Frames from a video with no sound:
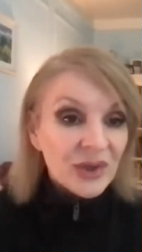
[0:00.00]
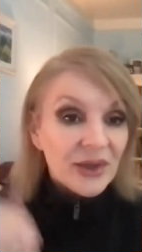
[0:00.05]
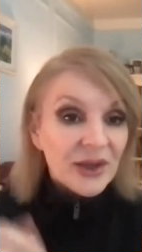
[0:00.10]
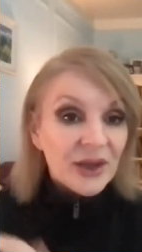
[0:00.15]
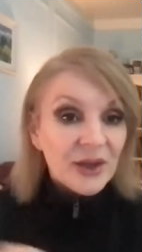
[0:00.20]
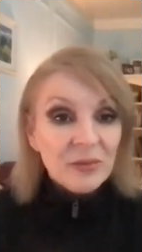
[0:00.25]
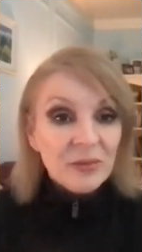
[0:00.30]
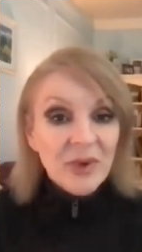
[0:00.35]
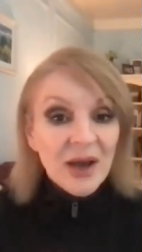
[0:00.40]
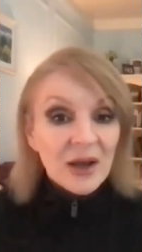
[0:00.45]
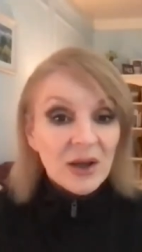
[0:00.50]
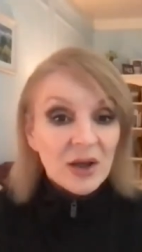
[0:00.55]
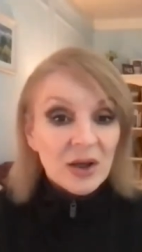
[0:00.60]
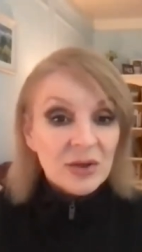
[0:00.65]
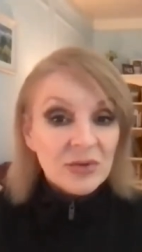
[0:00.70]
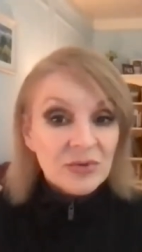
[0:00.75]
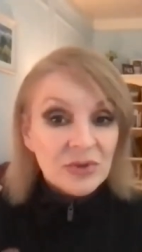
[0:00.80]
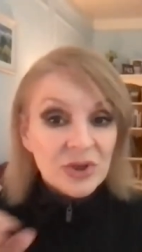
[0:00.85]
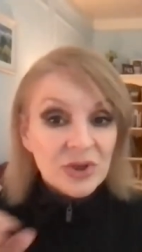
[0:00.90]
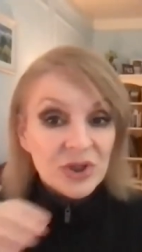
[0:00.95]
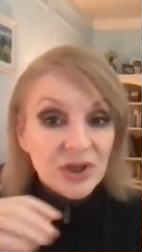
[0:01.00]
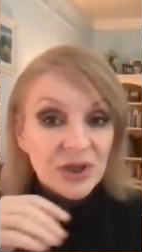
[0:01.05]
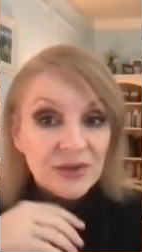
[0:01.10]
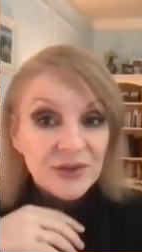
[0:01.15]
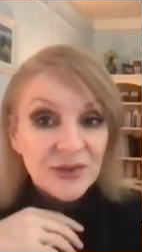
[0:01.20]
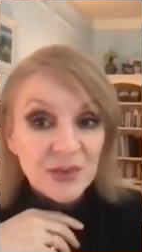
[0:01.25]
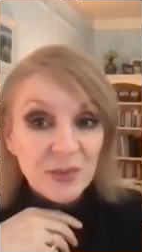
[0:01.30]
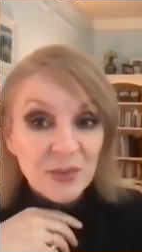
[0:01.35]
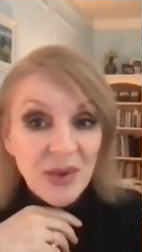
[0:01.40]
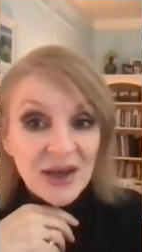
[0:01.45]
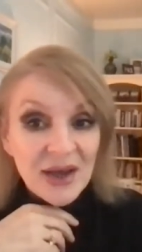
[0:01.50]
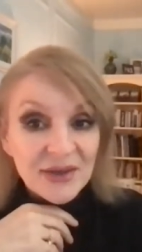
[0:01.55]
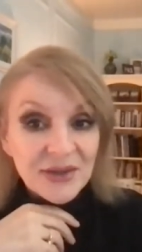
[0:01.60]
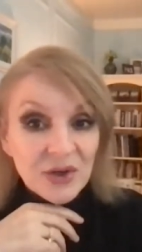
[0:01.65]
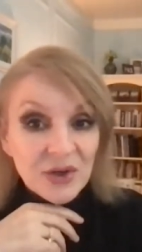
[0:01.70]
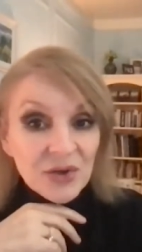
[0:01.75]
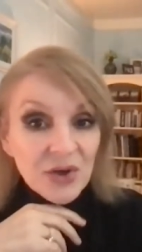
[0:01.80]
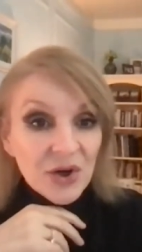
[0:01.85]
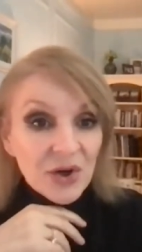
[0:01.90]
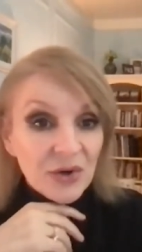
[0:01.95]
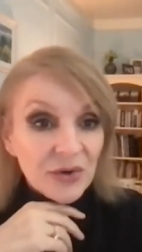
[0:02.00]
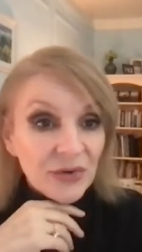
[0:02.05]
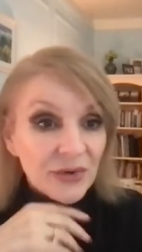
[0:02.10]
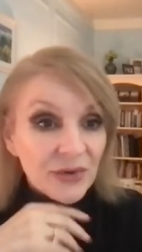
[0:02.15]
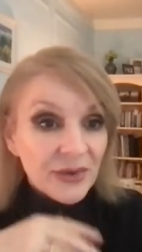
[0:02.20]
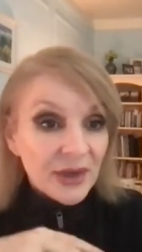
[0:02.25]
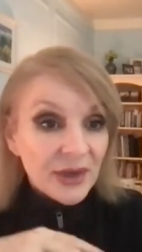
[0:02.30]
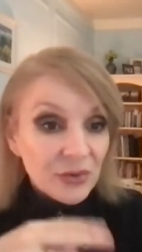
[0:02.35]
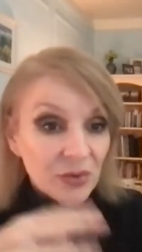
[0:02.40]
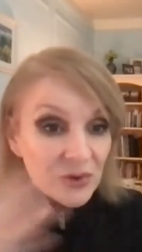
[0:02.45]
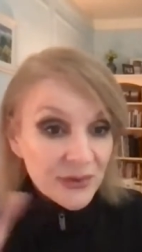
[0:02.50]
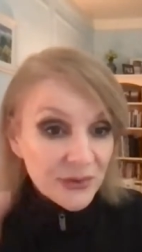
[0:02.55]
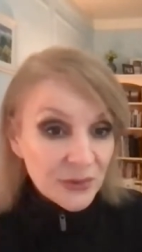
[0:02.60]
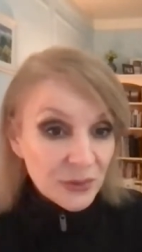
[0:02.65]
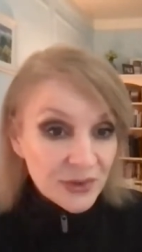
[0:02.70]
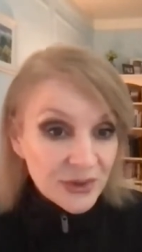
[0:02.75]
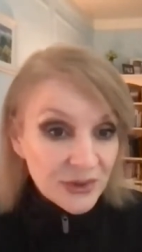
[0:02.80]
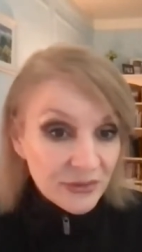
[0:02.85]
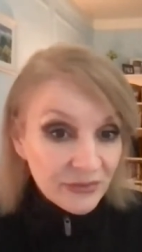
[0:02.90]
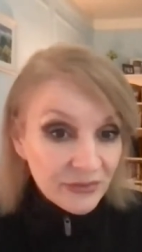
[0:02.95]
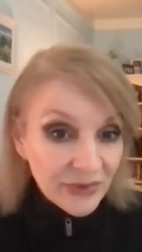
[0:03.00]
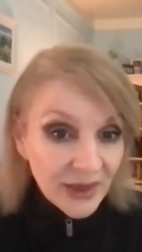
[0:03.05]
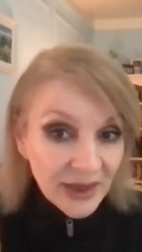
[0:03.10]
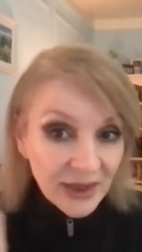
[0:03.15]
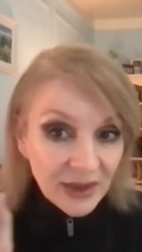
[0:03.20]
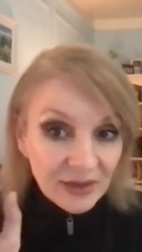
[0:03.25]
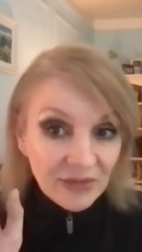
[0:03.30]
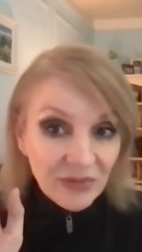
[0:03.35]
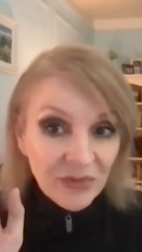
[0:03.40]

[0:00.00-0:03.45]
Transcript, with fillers: they come back 100 years has passed on earth and then all sorts of like